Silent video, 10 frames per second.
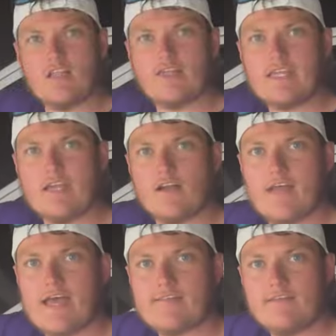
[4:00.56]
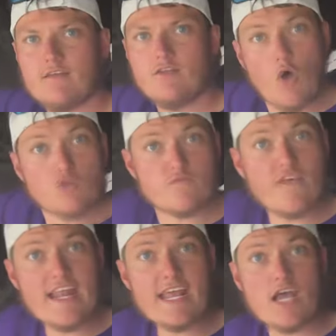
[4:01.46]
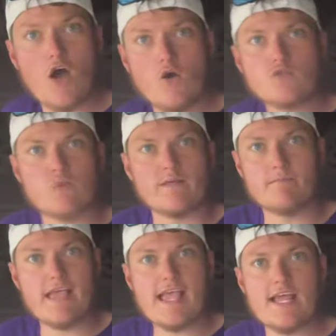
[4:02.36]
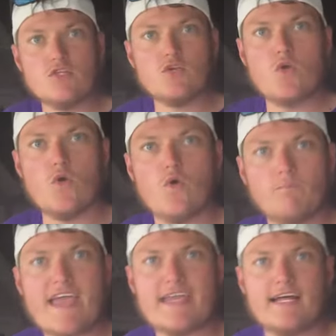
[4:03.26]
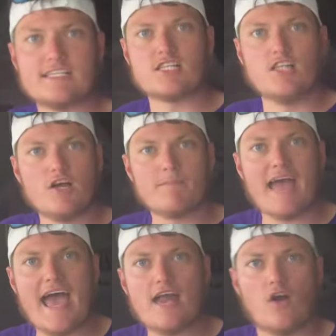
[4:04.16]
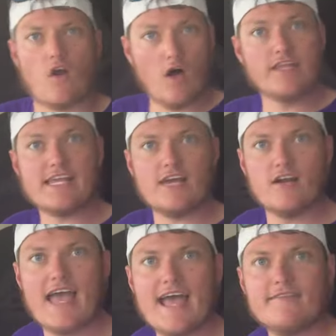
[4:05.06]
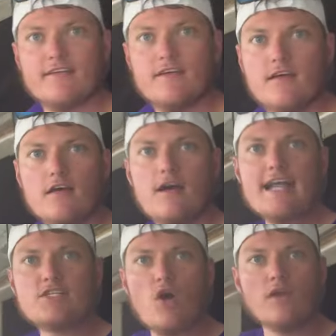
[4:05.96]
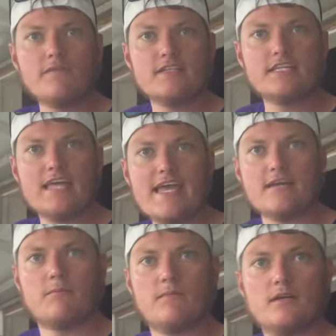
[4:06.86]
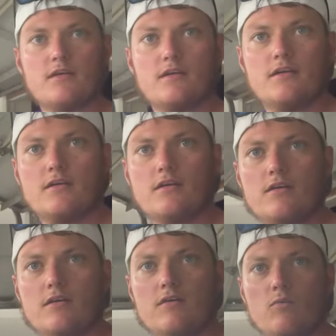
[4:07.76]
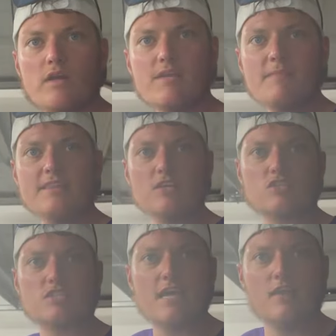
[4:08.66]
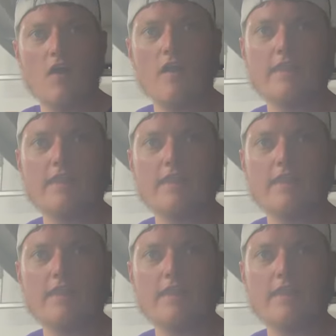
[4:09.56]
on the internet? Those videos with me and you making us look bad are on the internet? I told them to delete them. What do you mean they're still on